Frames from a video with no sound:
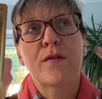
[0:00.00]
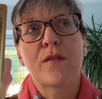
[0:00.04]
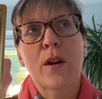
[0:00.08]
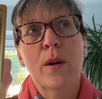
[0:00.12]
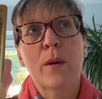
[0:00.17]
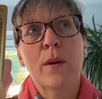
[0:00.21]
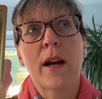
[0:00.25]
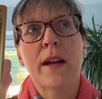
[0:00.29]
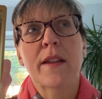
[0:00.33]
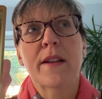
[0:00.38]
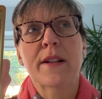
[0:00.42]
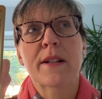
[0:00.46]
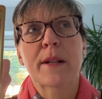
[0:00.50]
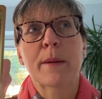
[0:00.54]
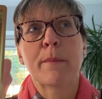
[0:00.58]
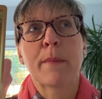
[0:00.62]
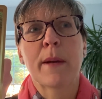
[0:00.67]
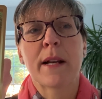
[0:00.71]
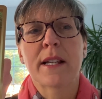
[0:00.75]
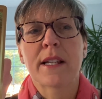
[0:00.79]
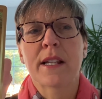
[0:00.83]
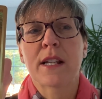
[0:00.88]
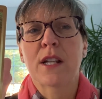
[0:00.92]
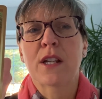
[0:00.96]
like there's a
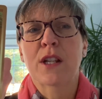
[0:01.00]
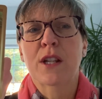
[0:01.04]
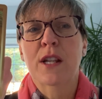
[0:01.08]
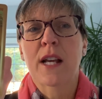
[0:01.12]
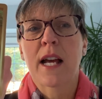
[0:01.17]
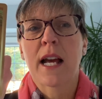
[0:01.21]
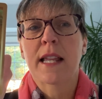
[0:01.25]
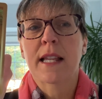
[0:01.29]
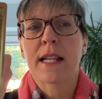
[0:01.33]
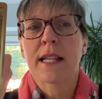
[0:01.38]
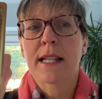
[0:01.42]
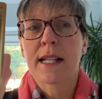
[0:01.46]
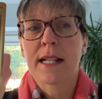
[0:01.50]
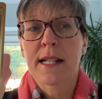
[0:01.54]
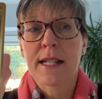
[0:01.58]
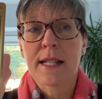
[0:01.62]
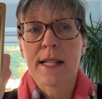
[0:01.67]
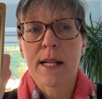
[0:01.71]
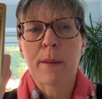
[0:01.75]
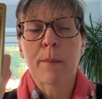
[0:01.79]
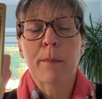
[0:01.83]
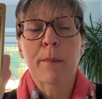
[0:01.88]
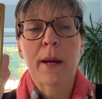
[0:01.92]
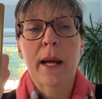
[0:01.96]
message there that there's
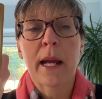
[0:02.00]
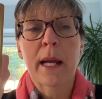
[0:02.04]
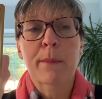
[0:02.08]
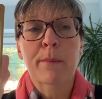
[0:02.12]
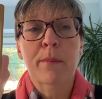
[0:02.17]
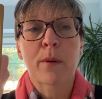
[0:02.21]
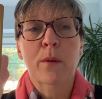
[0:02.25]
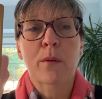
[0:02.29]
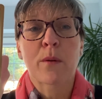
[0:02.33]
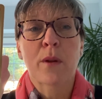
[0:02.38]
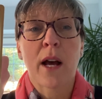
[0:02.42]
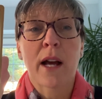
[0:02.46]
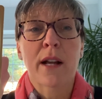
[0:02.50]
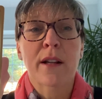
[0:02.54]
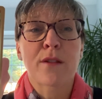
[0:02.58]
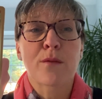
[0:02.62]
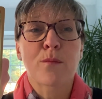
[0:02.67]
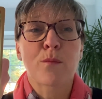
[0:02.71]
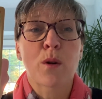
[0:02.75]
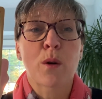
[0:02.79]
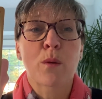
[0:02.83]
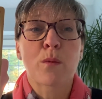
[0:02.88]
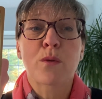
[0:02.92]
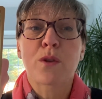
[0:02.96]
some people that
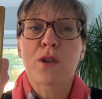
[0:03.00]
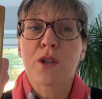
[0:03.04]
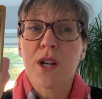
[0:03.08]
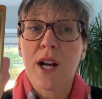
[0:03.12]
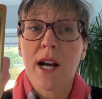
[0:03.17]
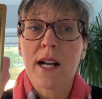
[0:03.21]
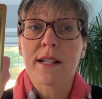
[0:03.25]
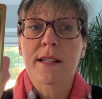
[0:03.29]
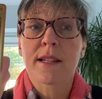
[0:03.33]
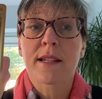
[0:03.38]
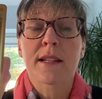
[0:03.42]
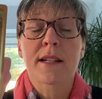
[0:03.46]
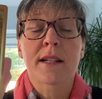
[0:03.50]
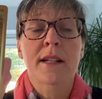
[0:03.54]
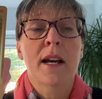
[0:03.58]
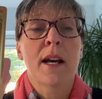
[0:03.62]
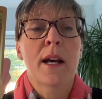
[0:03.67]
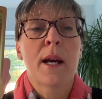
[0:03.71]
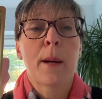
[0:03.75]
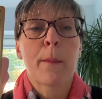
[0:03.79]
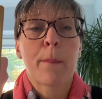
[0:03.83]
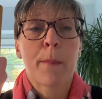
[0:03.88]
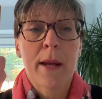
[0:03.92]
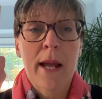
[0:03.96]
will just
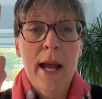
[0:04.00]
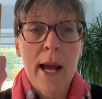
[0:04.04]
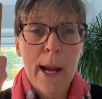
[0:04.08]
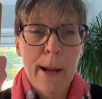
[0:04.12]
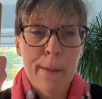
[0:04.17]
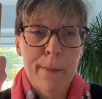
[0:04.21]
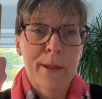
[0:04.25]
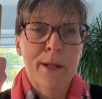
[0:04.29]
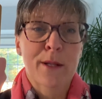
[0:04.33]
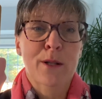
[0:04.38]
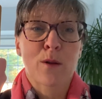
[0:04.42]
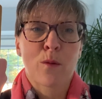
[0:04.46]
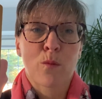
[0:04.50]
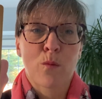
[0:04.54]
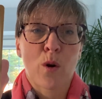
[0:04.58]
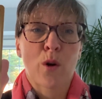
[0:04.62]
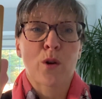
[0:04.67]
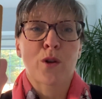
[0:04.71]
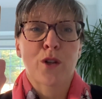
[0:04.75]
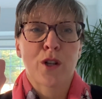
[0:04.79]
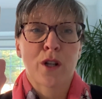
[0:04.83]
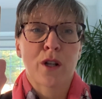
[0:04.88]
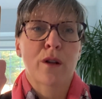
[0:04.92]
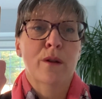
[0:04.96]
be happy to
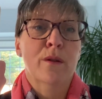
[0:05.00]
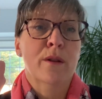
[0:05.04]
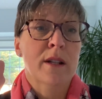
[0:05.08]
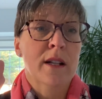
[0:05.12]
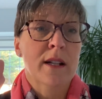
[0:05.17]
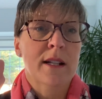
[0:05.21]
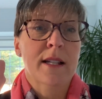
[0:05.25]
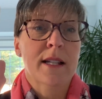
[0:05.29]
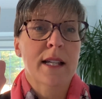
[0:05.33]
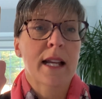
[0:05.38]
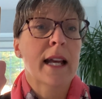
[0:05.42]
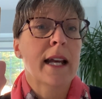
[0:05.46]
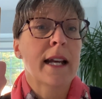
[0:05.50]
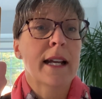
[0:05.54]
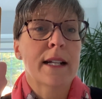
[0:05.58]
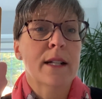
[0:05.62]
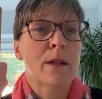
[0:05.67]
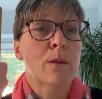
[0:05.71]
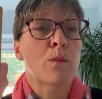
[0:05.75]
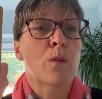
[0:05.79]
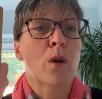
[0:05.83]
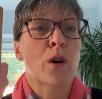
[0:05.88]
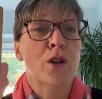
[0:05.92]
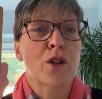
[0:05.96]
watch you succeed
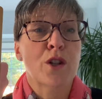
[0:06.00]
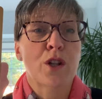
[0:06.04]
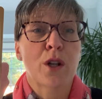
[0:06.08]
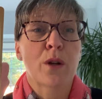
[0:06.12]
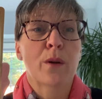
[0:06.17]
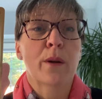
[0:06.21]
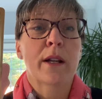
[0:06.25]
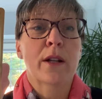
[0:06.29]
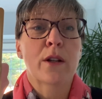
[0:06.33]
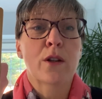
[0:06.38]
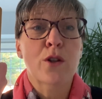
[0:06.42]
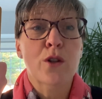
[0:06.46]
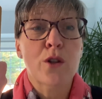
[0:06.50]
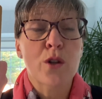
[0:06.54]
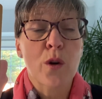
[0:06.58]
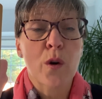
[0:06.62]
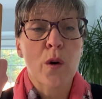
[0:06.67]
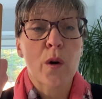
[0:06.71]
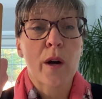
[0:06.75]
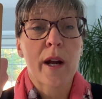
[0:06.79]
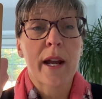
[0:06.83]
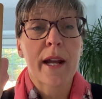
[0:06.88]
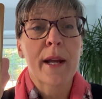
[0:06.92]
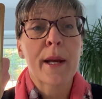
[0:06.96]
and watch you
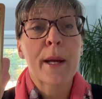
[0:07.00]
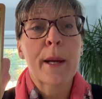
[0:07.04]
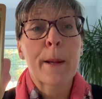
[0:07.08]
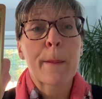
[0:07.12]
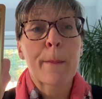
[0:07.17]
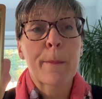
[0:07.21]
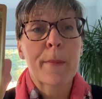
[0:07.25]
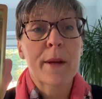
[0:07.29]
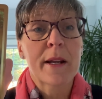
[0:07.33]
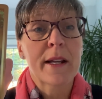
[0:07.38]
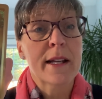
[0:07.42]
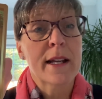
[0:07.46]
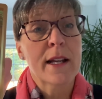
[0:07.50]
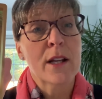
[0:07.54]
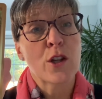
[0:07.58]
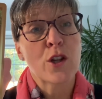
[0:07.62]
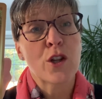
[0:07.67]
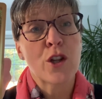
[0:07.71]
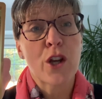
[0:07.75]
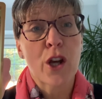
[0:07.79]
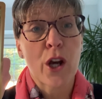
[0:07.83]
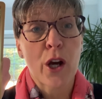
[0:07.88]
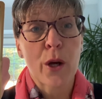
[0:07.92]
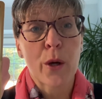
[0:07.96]
enjoy being
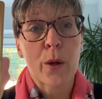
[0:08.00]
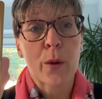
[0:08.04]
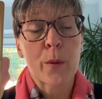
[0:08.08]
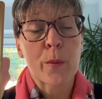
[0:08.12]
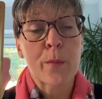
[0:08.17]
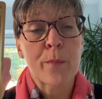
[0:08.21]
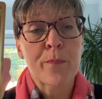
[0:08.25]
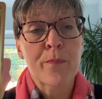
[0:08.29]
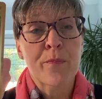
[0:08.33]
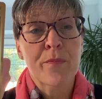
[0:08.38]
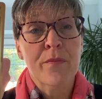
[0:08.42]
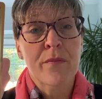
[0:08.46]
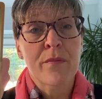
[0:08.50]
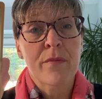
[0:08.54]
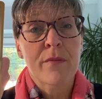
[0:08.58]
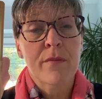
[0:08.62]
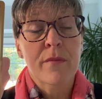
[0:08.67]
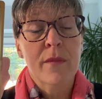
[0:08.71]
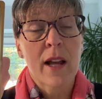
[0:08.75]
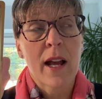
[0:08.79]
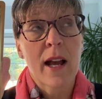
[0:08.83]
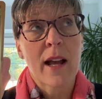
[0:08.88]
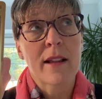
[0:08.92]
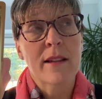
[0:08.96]
you.
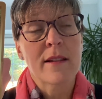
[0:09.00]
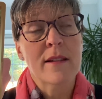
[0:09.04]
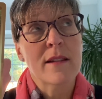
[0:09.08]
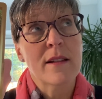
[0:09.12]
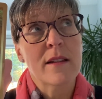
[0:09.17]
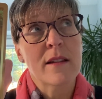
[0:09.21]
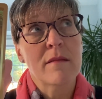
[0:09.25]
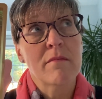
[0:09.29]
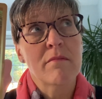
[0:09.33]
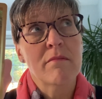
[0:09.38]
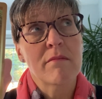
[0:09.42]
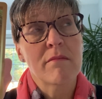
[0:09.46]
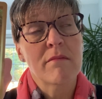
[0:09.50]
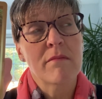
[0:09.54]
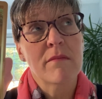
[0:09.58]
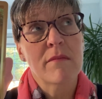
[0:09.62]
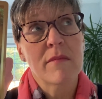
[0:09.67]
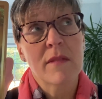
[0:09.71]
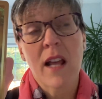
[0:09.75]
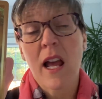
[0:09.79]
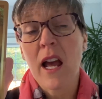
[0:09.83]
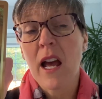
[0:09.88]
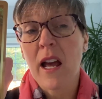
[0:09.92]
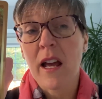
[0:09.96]
And
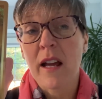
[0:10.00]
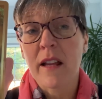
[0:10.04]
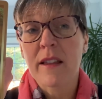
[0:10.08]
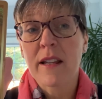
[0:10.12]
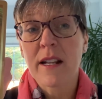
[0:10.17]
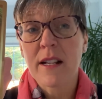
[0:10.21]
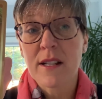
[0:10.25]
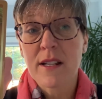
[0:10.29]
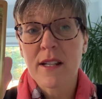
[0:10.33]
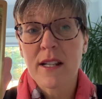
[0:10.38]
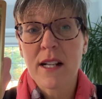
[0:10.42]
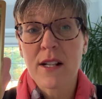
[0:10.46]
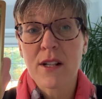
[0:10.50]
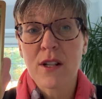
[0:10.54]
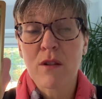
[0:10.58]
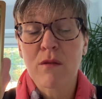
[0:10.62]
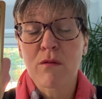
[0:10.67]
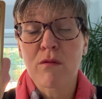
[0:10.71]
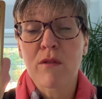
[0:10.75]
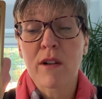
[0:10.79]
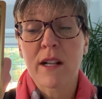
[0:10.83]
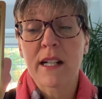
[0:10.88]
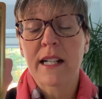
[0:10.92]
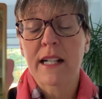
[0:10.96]
yeah, that's a
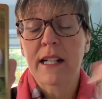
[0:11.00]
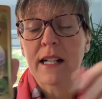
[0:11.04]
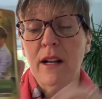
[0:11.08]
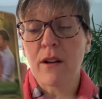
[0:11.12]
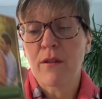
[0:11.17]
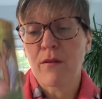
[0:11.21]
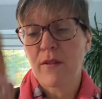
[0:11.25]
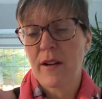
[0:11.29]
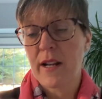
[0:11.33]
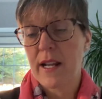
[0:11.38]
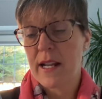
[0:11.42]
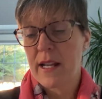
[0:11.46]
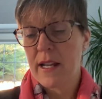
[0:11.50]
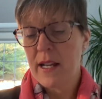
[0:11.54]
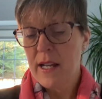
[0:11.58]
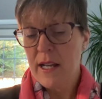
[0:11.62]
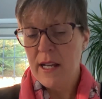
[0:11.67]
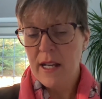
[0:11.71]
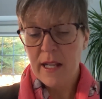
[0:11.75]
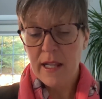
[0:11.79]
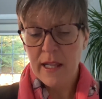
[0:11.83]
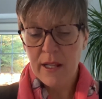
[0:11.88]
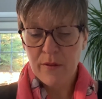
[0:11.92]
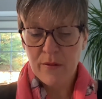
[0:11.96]
really lovely
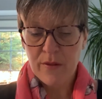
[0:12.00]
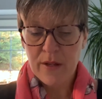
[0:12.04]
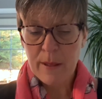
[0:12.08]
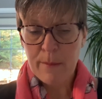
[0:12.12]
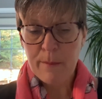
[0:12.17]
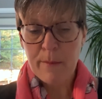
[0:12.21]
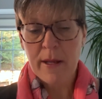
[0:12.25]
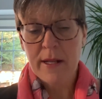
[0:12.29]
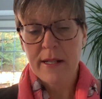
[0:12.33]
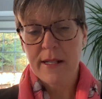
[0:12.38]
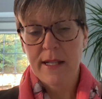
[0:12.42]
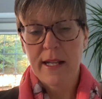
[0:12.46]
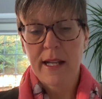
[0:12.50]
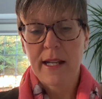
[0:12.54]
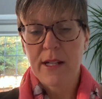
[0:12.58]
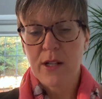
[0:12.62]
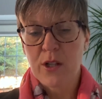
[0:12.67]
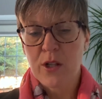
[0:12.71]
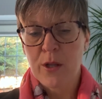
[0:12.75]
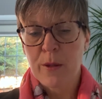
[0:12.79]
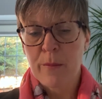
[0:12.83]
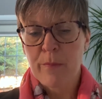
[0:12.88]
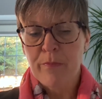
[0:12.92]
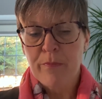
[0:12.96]

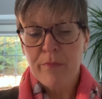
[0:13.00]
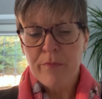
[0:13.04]
message.